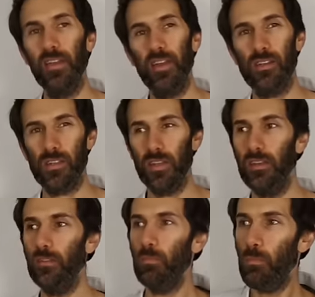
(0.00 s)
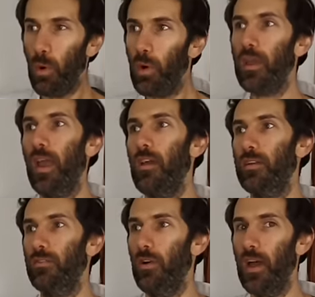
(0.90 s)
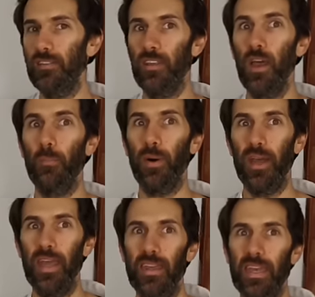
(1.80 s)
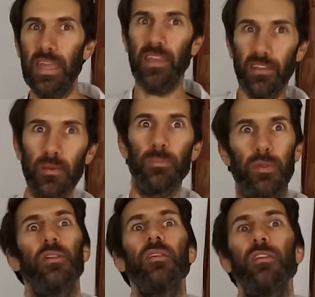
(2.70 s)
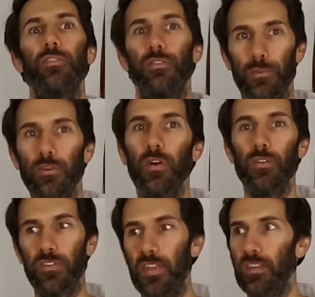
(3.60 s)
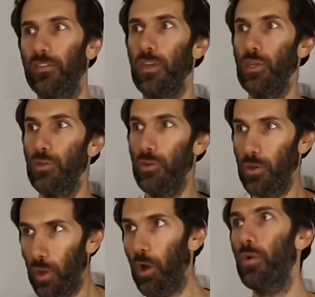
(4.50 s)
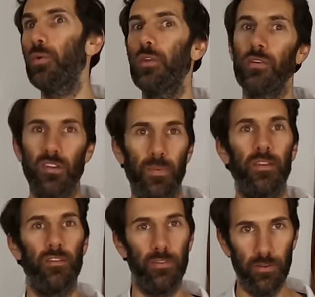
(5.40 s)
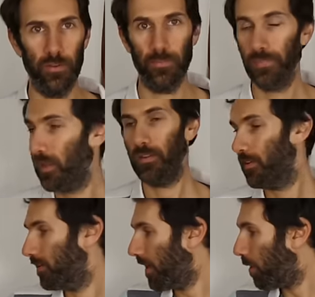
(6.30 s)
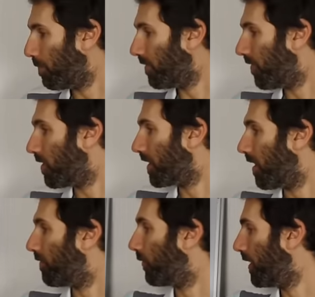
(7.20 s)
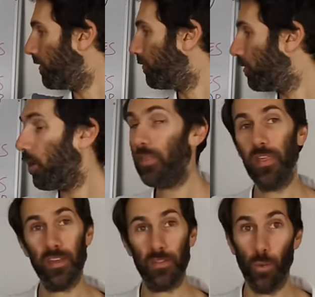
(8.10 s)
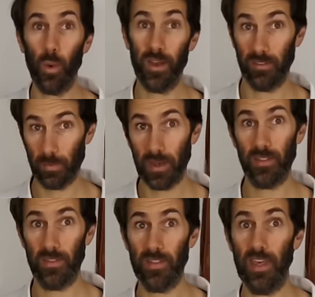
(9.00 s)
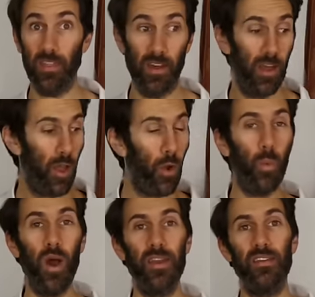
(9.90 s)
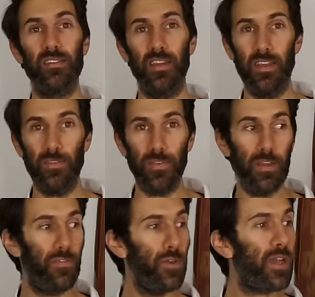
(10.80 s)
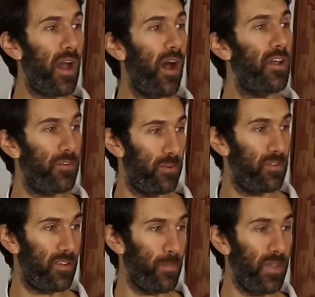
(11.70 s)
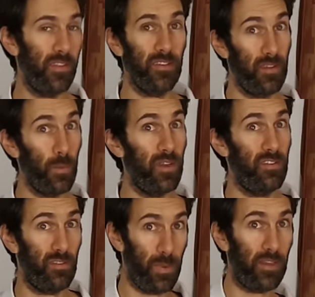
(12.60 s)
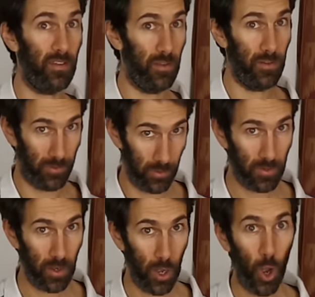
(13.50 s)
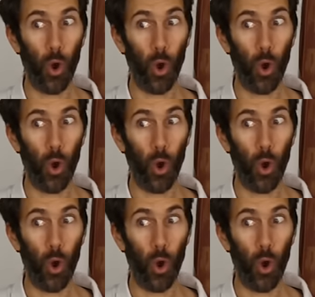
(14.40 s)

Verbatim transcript: ADHD is more characterized by an inability to do those things that you know you're expected to do. Now, be very careful here. Do not think that one is better than the other. One is if, if you can't do something that someone is expecting you to do,